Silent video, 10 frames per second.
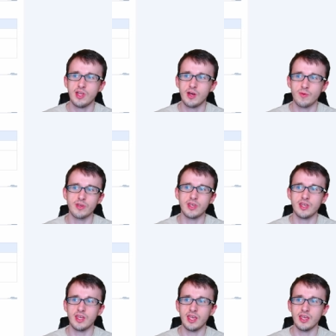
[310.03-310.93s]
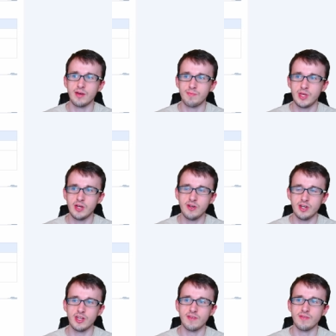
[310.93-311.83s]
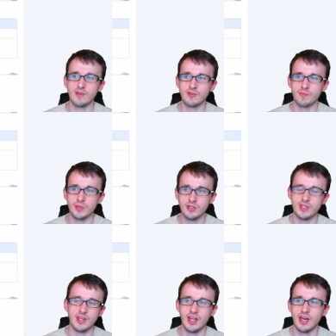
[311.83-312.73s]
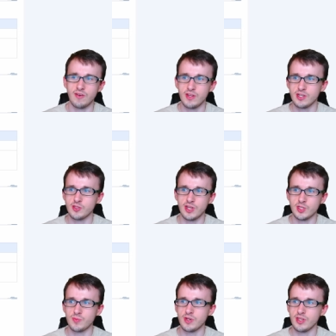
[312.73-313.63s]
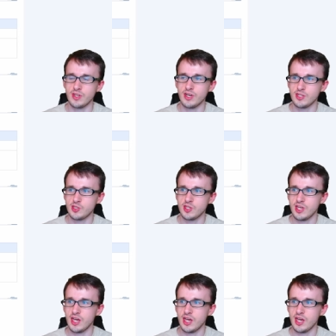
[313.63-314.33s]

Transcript: where you get a period of invulnerability now, so that's pretty nice.